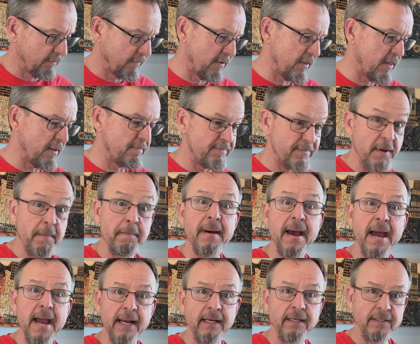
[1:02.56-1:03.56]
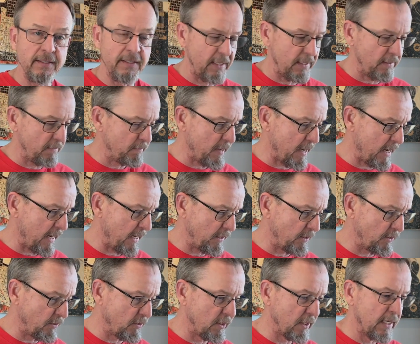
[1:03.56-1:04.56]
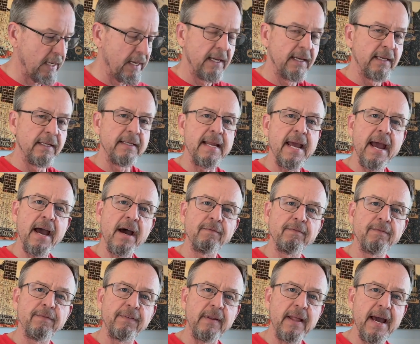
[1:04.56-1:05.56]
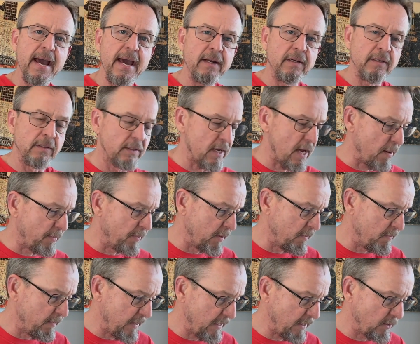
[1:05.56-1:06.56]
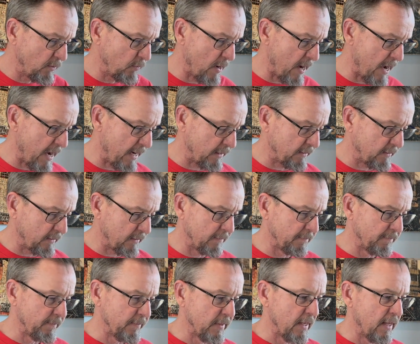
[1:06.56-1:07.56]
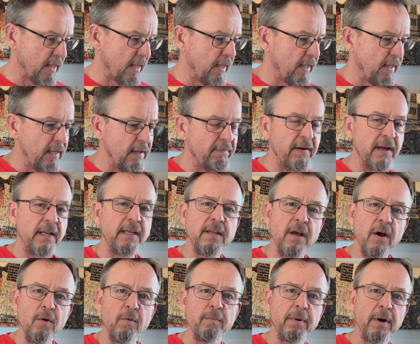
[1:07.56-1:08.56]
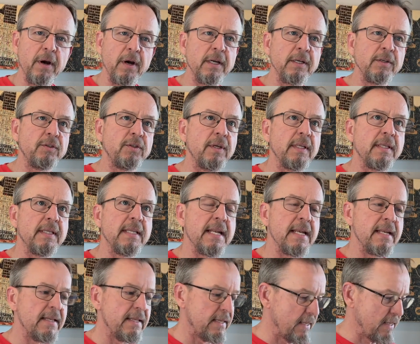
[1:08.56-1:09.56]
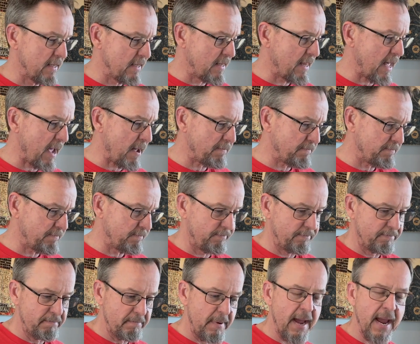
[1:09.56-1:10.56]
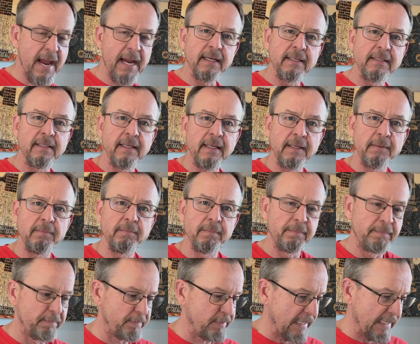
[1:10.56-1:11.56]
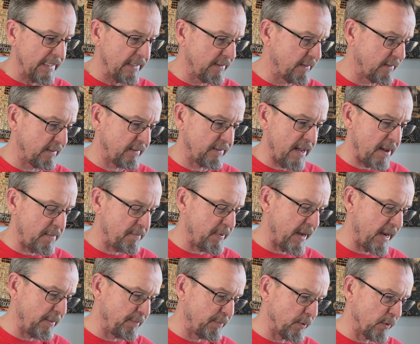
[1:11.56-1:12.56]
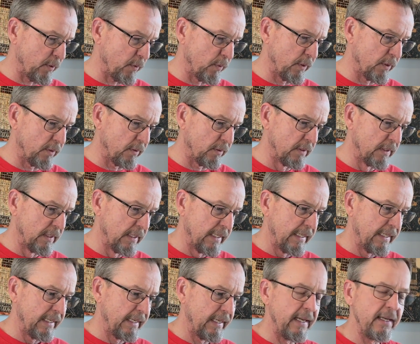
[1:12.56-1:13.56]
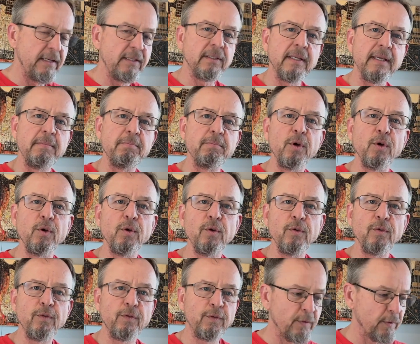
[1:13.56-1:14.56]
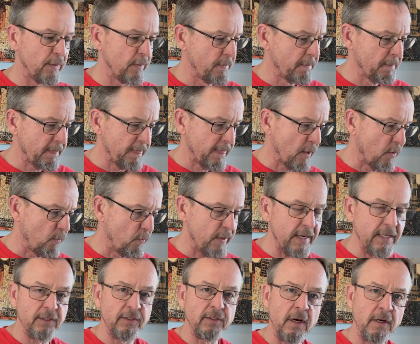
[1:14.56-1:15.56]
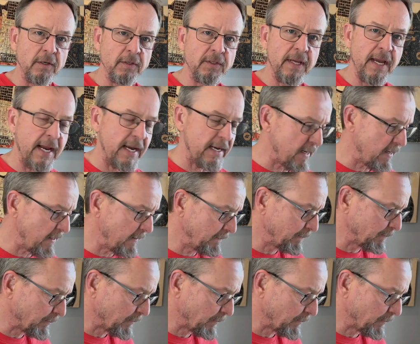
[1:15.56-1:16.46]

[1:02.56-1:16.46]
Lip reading: for the magazine page down flat on top of the beeswax. If I don't burnish it, then that magazine piece, that paper, will easily move when I start sanding,